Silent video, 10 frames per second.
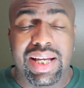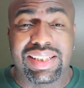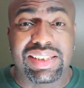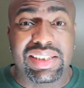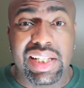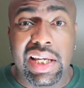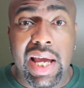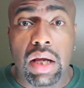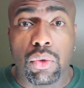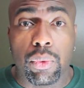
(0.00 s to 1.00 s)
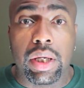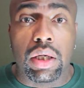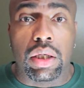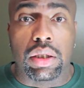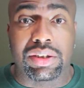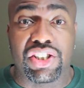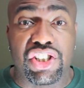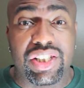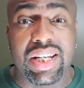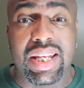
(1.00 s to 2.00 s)
and sneak out a win against a
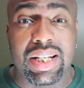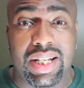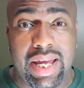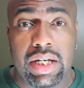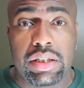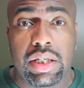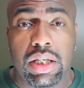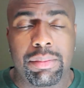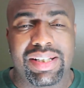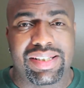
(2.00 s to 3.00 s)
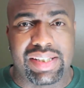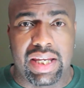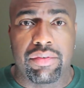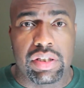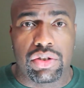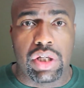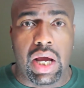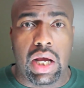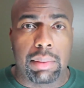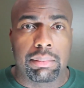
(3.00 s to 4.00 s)
shitty Atlanta team and save his
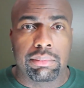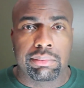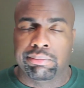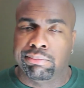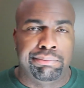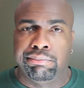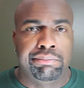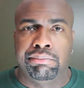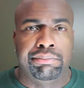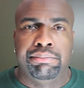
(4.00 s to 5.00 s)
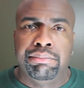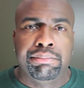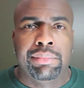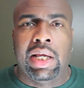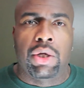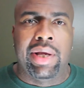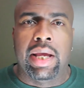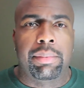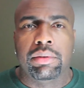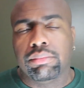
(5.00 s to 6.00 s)
job. Not gonna
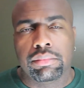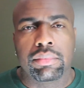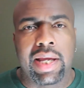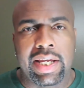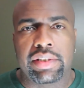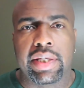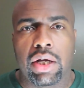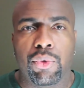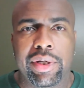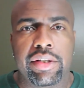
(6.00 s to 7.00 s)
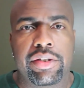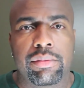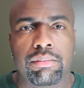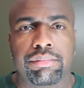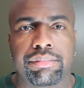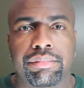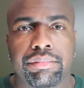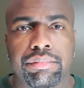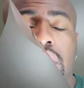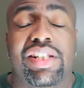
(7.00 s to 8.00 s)
happen. ATL wins.
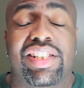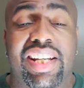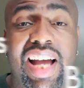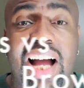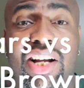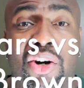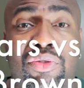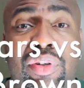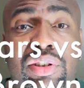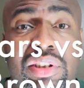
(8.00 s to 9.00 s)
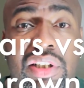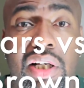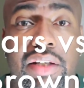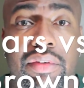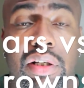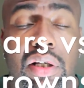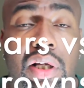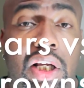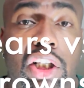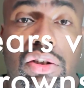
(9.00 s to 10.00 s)
Chicago versus Cleveland.
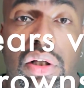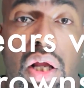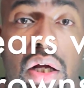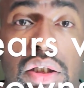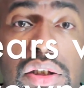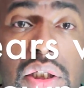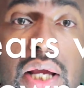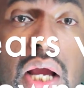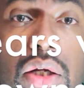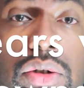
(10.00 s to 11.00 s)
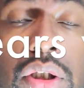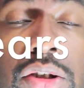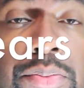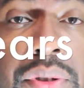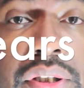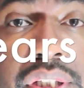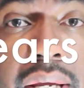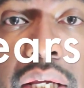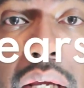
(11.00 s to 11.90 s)
As long as Chicago doesn't put Jay